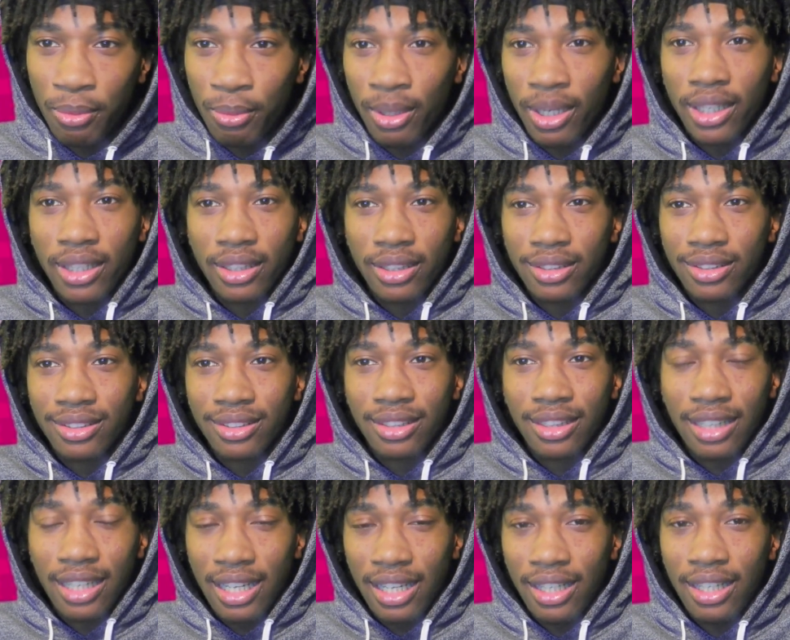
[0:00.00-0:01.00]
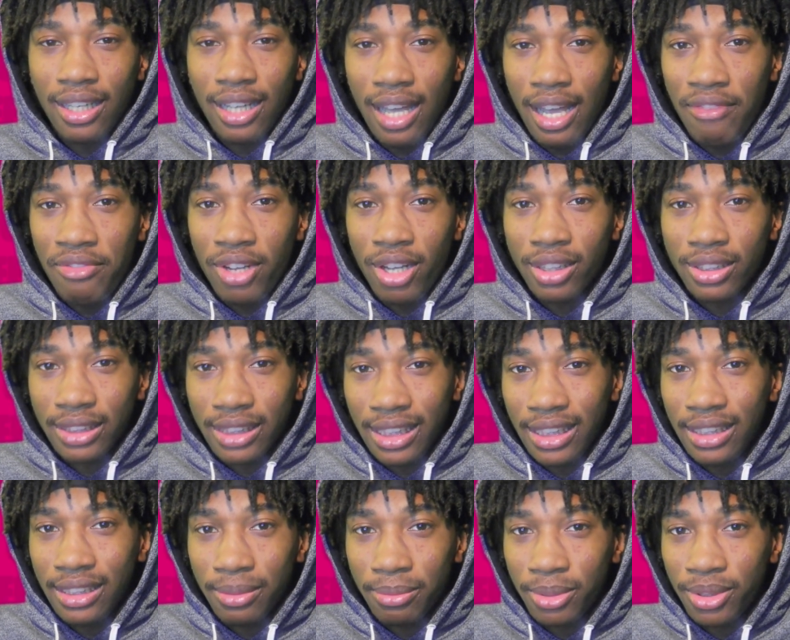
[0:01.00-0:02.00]
but have y'all
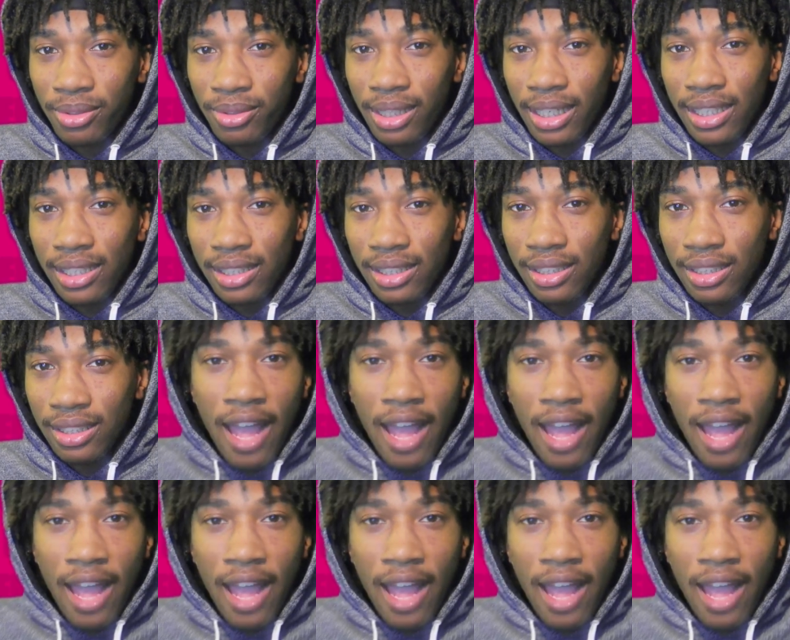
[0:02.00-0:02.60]
seen them two lately?